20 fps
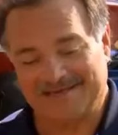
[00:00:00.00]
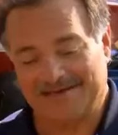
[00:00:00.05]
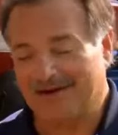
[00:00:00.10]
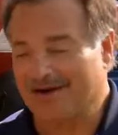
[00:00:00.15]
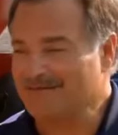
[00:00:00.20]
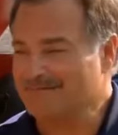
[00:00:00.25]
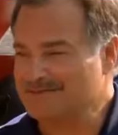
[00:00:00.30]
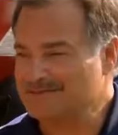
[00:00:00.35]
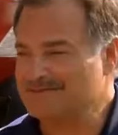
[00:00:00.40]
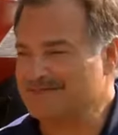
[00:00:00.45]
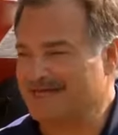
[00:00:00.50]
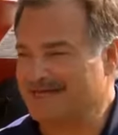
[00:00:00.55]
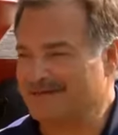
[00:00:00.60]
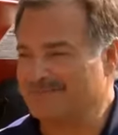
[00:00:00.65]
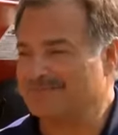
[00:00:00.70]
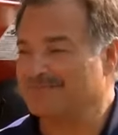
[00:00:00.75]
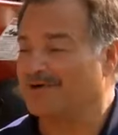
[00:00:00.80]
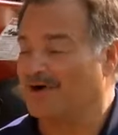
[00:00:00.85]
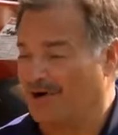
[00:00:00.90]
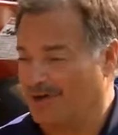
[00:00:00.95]
at harvest
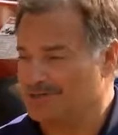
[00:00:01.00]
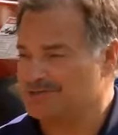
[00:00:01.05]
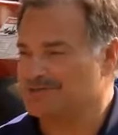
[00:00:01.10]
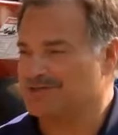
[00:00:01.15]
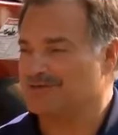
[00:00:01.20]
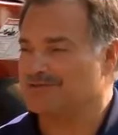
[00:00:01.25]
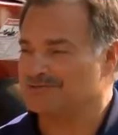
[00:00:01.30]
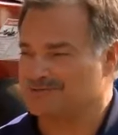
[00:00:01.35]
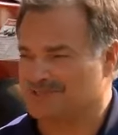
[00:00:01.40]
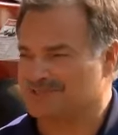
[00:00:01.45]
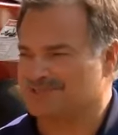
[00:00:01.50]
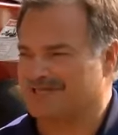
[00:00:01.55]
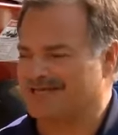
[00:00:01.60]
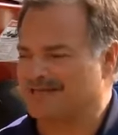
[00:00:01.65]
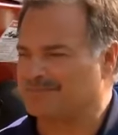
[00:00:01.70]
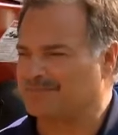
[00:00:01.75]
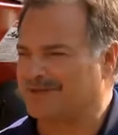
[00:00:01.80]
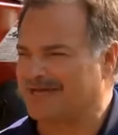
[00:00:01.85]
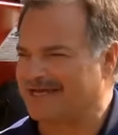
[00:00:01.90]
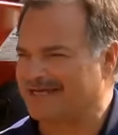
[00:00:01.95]
time also, just
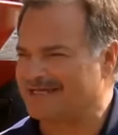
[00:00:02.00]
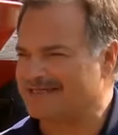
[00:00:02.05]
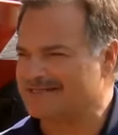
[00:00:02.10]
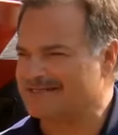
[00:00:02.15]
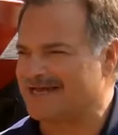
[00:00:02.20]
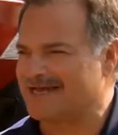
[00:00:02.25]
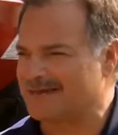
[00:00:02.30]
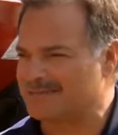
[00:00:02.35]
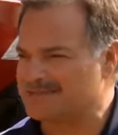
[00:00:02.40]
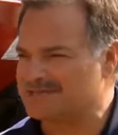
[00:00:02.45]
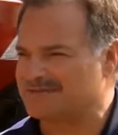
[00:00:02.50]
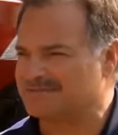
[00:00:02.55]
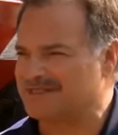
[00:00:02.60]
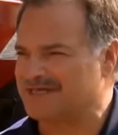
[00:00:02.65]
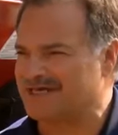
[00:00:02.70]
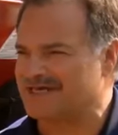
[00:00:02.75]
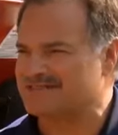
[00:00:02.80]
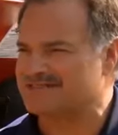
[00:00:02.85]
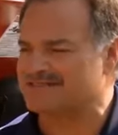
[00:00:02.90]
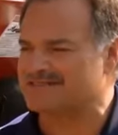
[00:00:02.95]
like planting, time is of
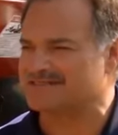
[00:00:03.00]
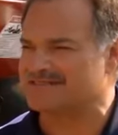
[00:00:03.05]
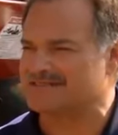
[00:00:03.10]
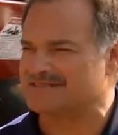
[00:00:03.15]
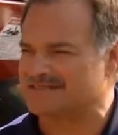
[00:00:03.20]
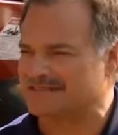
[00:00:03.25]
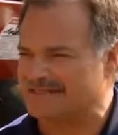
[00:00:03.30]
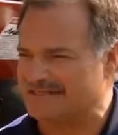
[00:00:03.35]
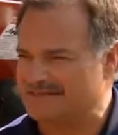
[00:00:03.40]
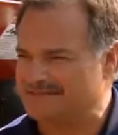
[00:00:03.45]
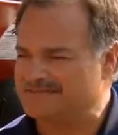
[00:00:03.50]
the essence, isn't it?